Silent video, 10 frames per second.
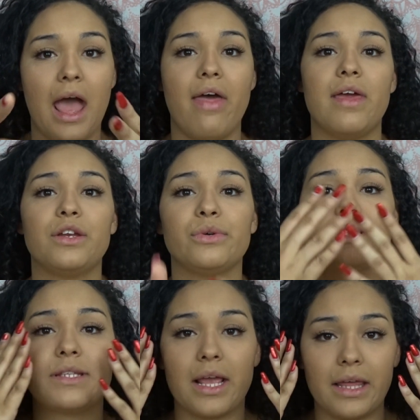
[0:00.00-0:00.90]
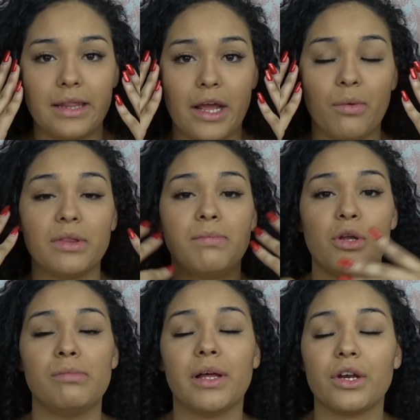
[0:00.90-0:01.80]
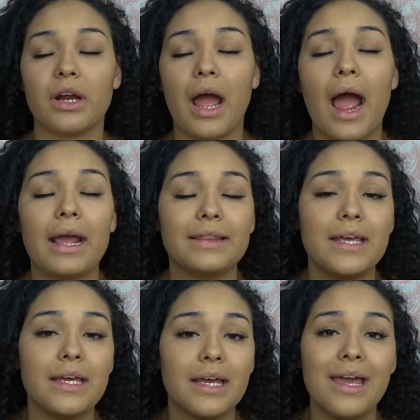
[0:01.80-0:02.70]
and then do a second layer with the beauty blender. I think